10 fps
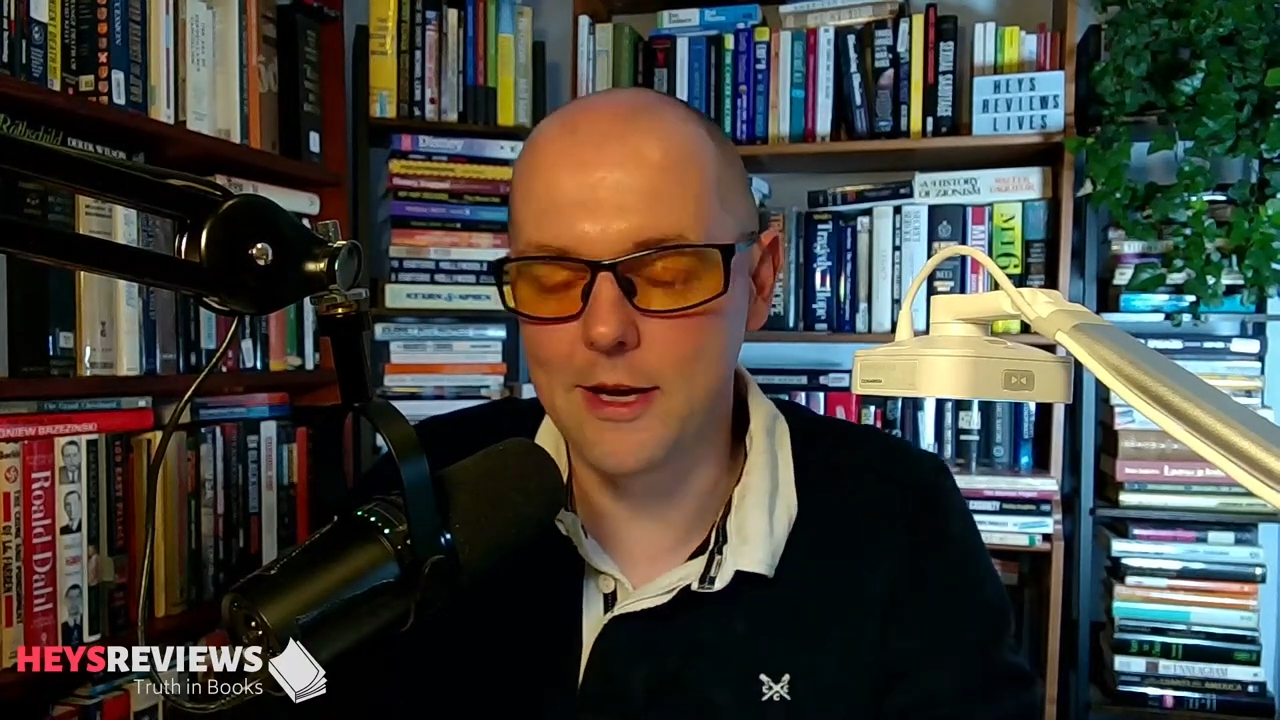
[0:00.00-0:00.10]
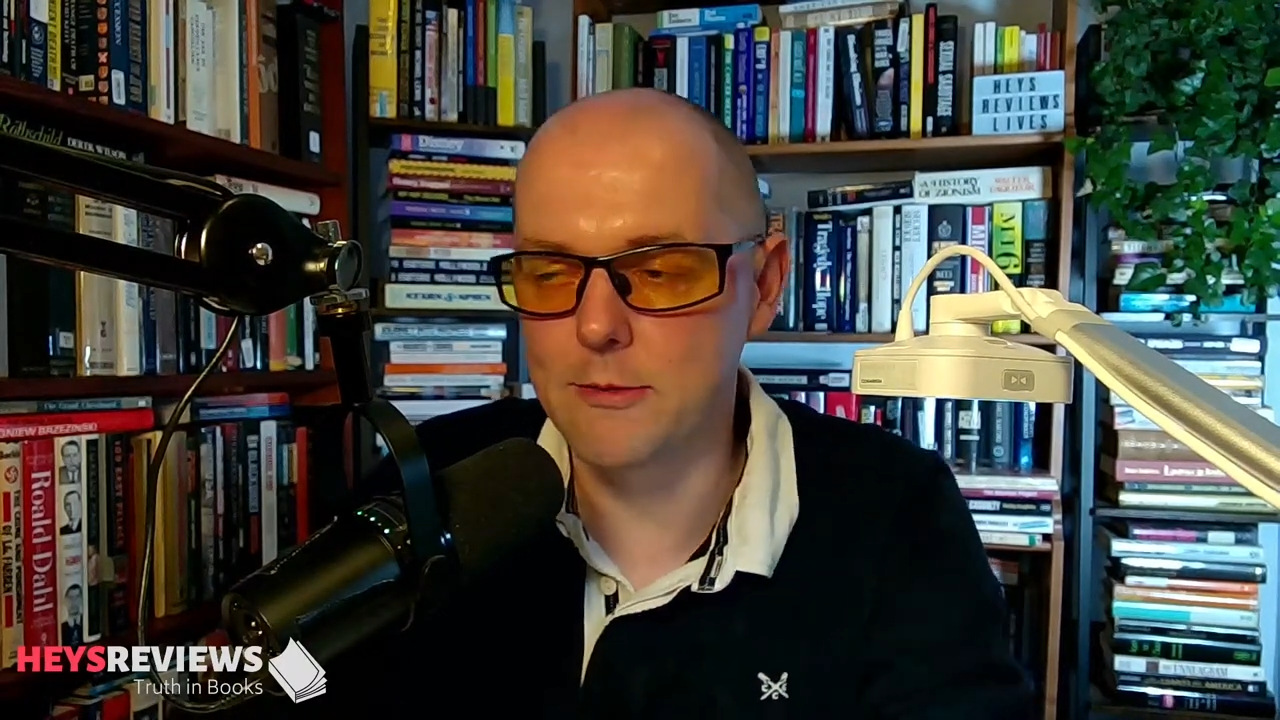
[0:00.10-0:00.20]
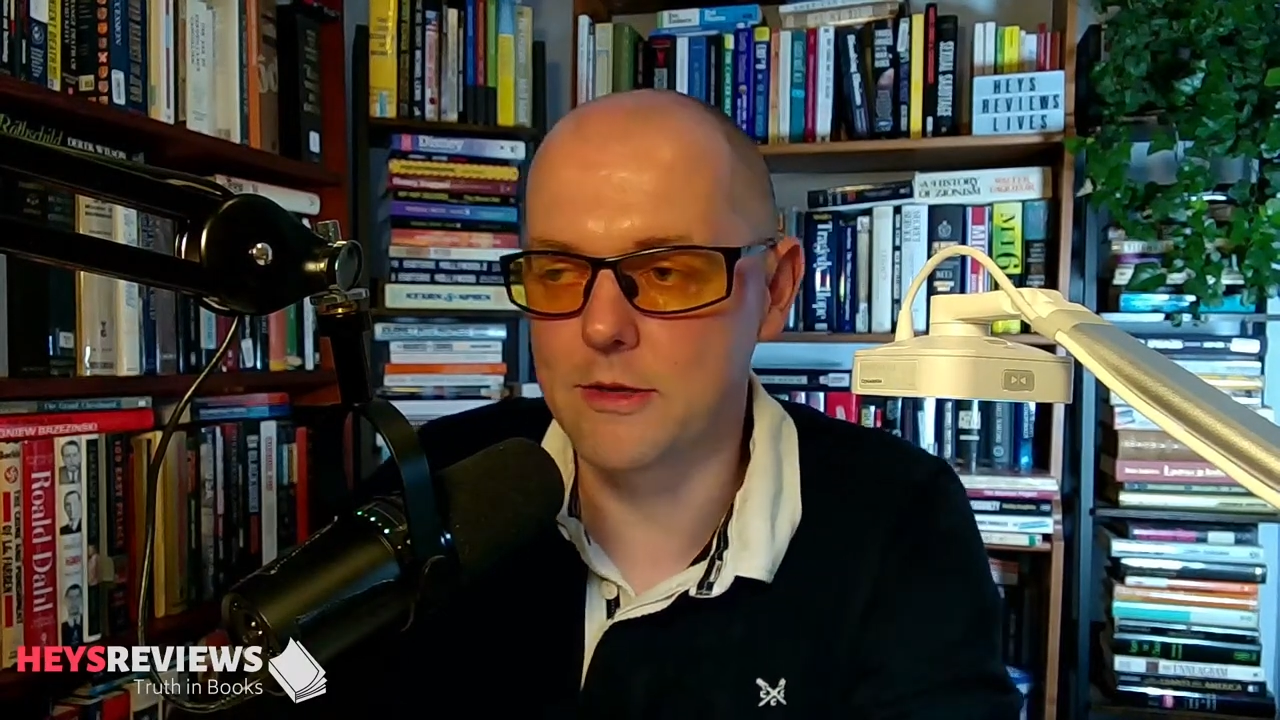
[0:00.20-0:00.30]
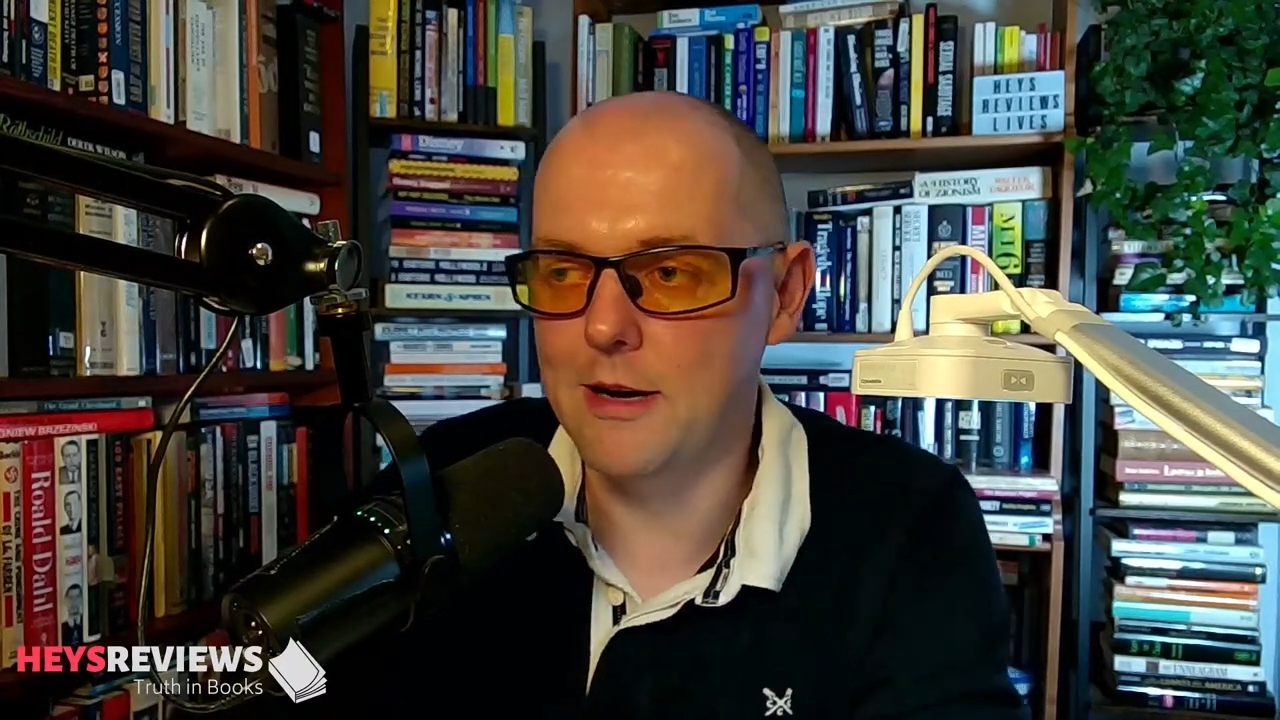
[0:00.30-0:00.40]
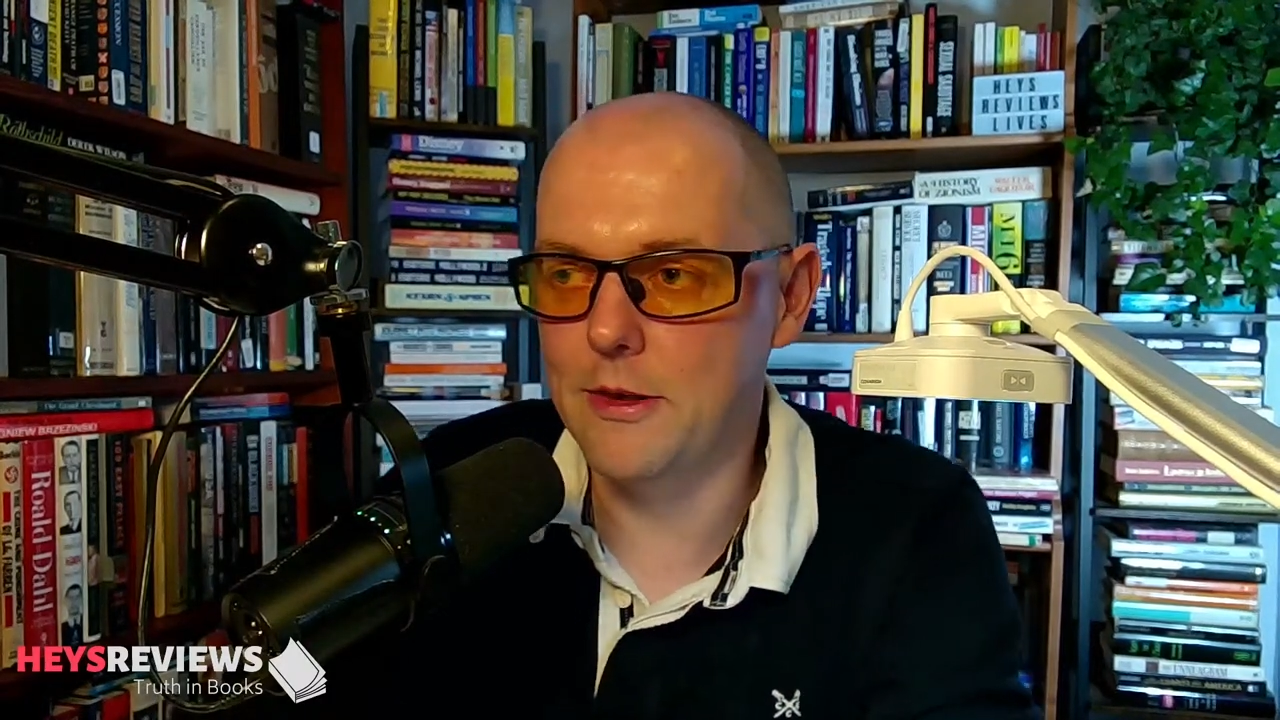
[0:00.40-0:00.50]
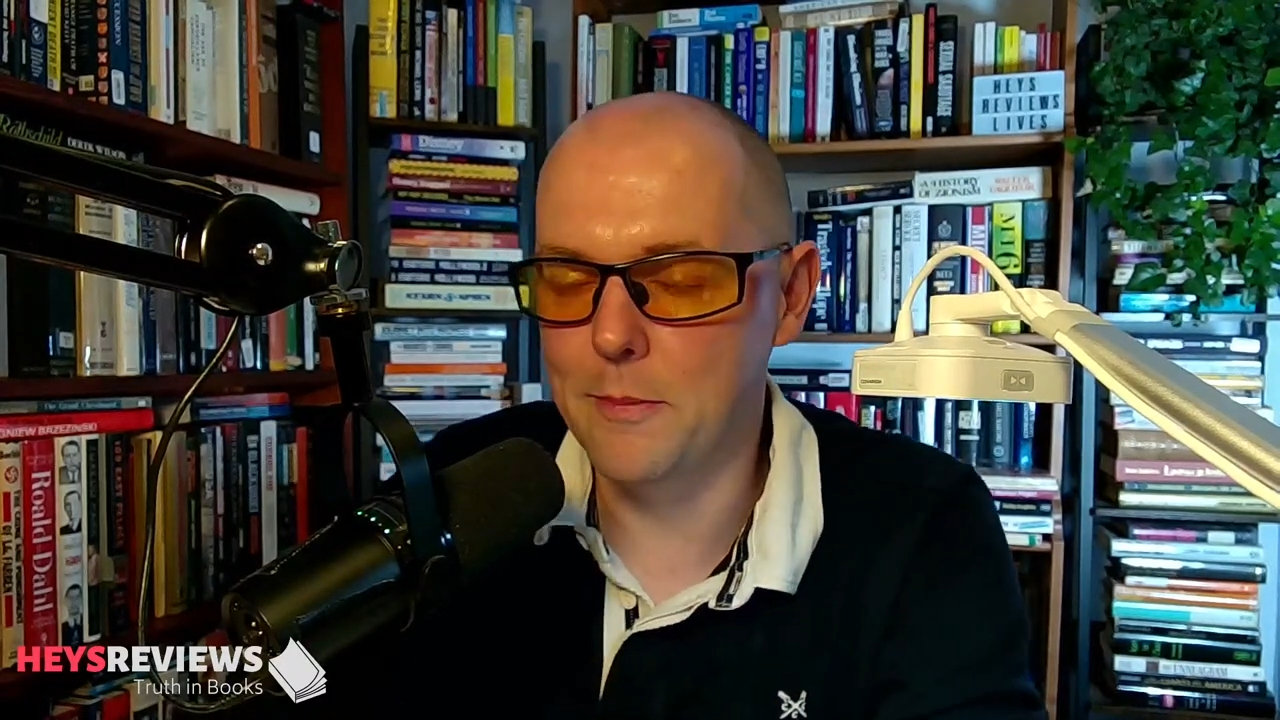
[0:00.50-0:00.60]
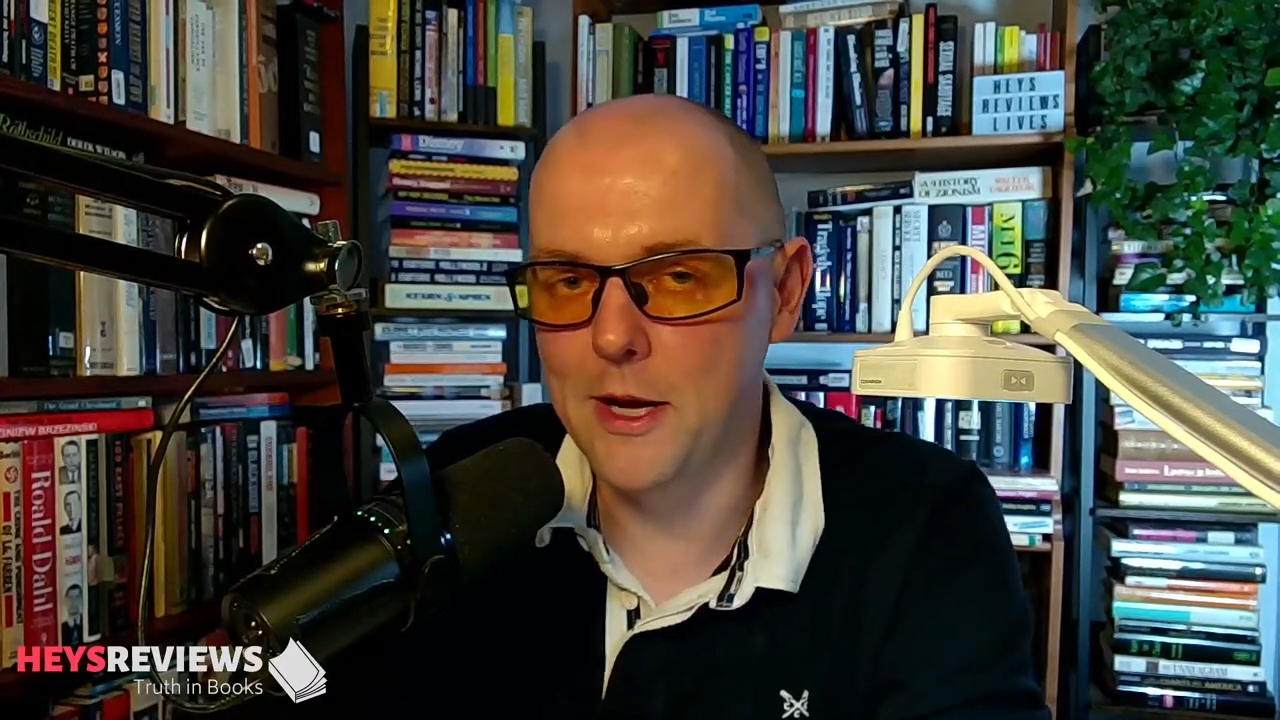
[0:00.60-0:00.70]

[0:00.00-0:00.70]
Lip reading: It was around the